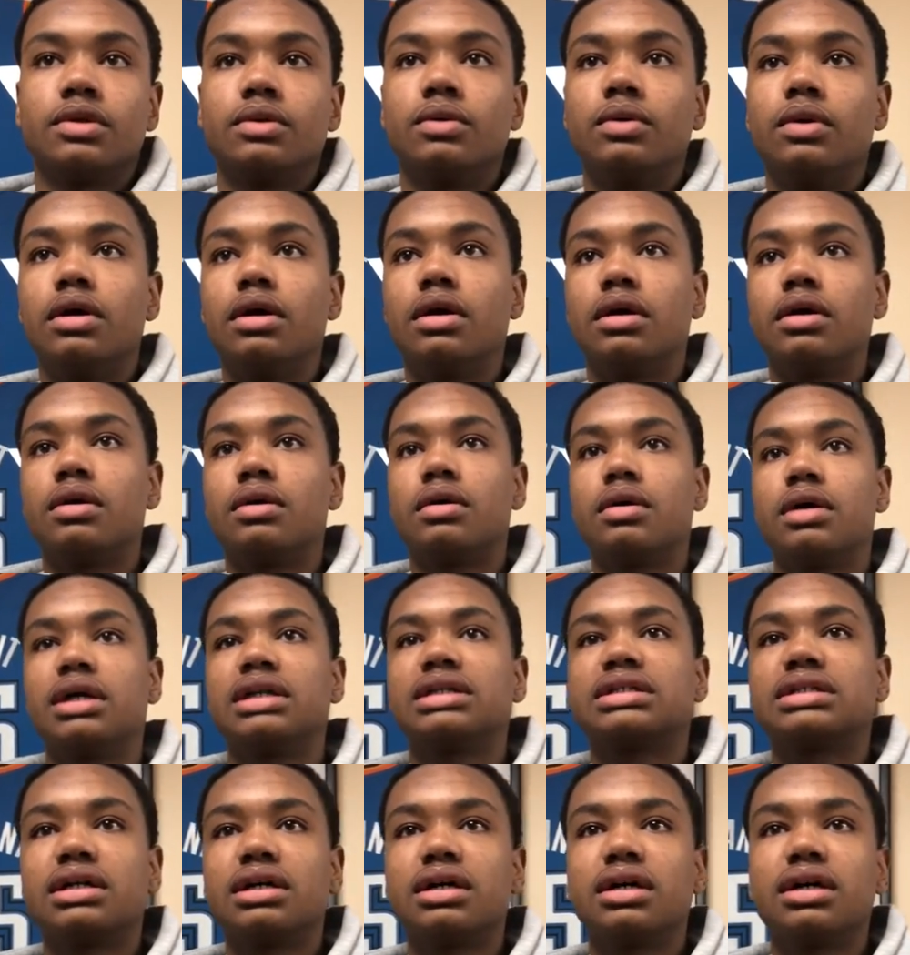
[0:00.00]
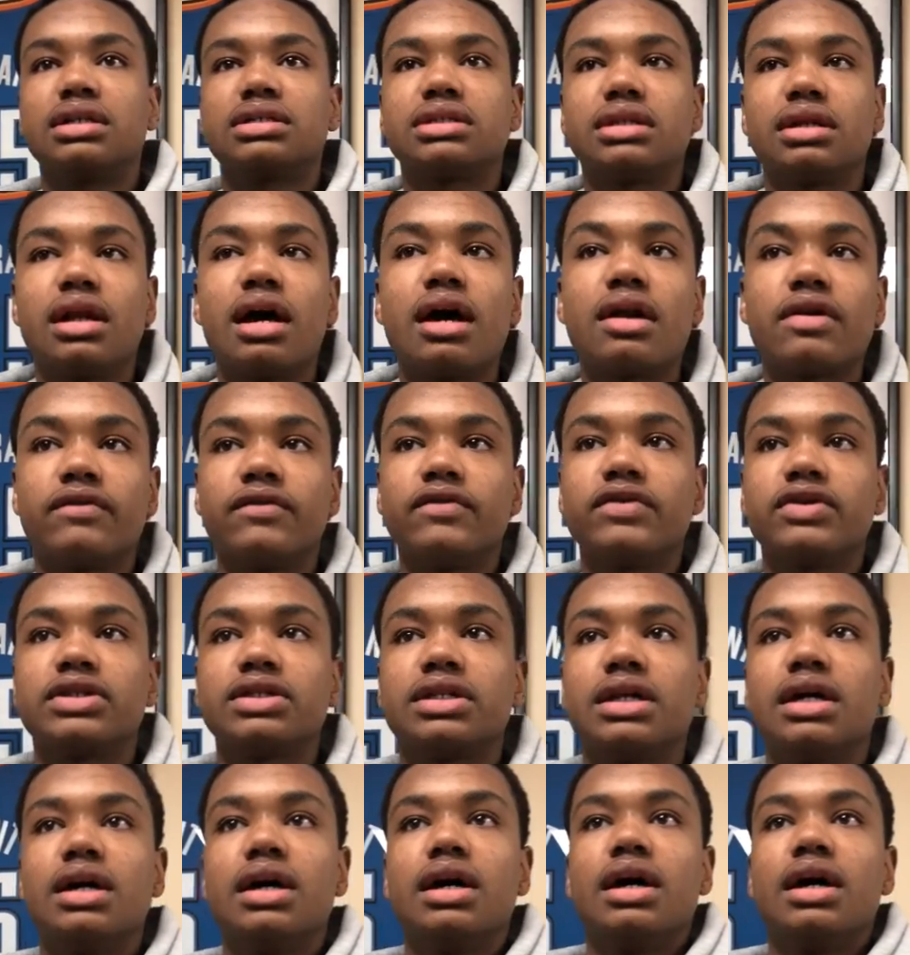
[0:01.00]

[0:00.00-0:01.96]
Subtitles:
Well, it's a lot of us,